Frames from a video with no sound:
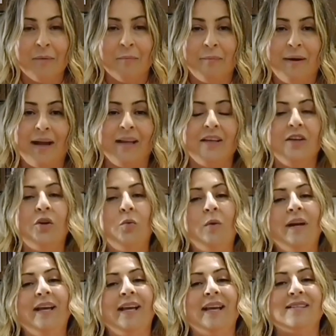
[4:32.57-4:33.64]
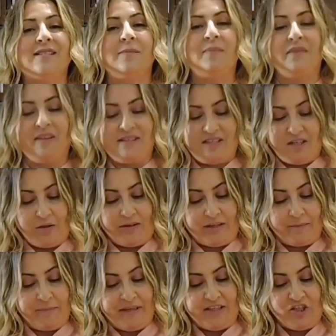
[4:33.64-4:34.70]
But you don't want to get something that's, like a
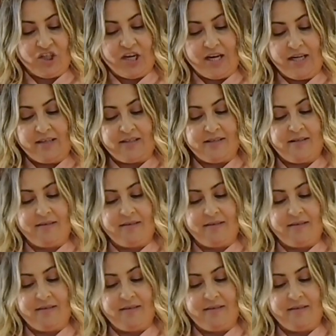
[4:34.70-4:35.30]
big chunk,